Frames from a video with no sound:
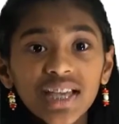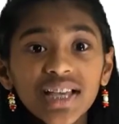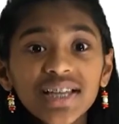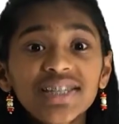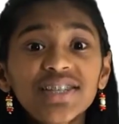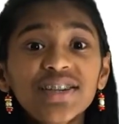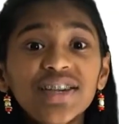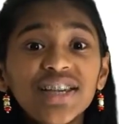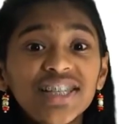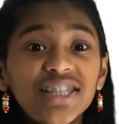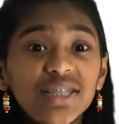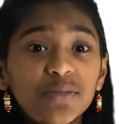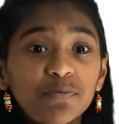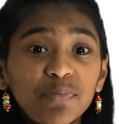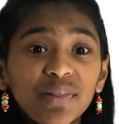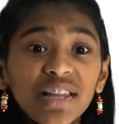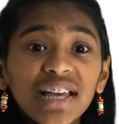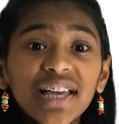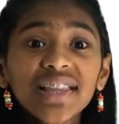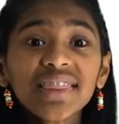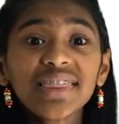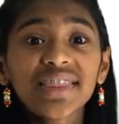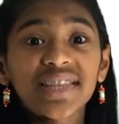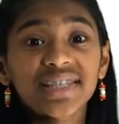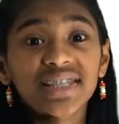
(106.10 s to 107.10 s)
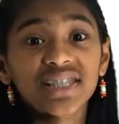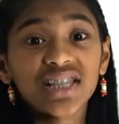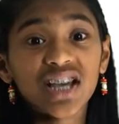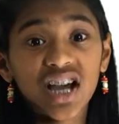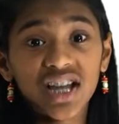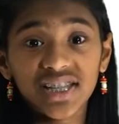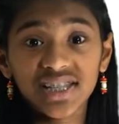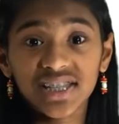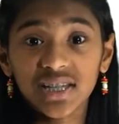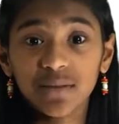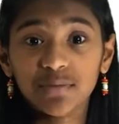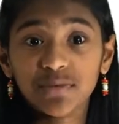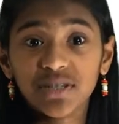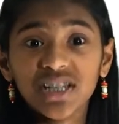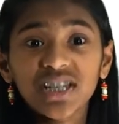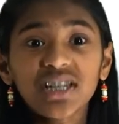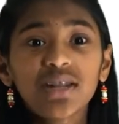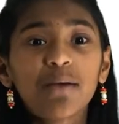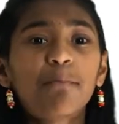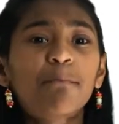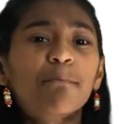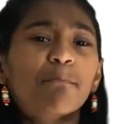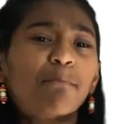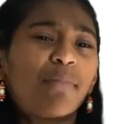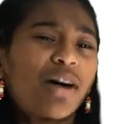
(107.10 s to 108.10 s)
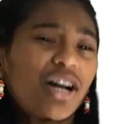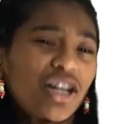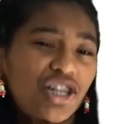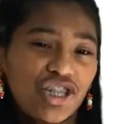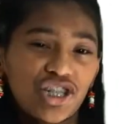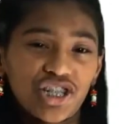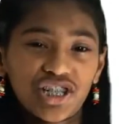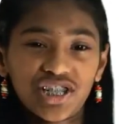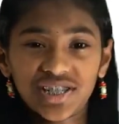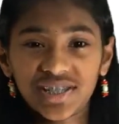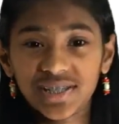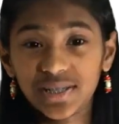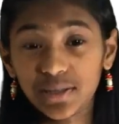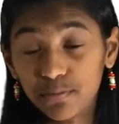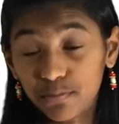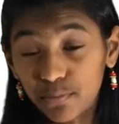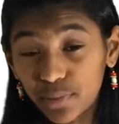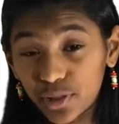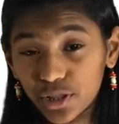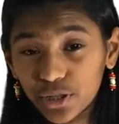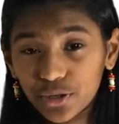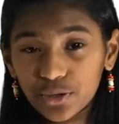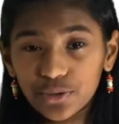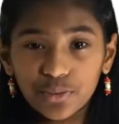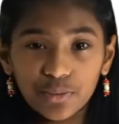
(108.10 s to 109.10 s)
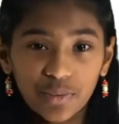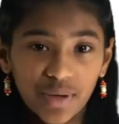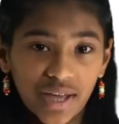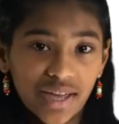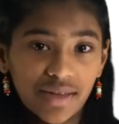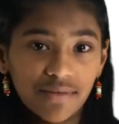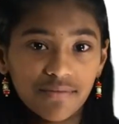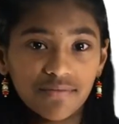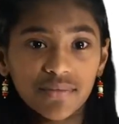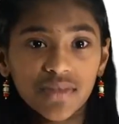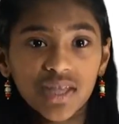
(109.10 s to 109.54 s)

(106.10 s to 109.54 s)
To explain this concept in a much simpler way,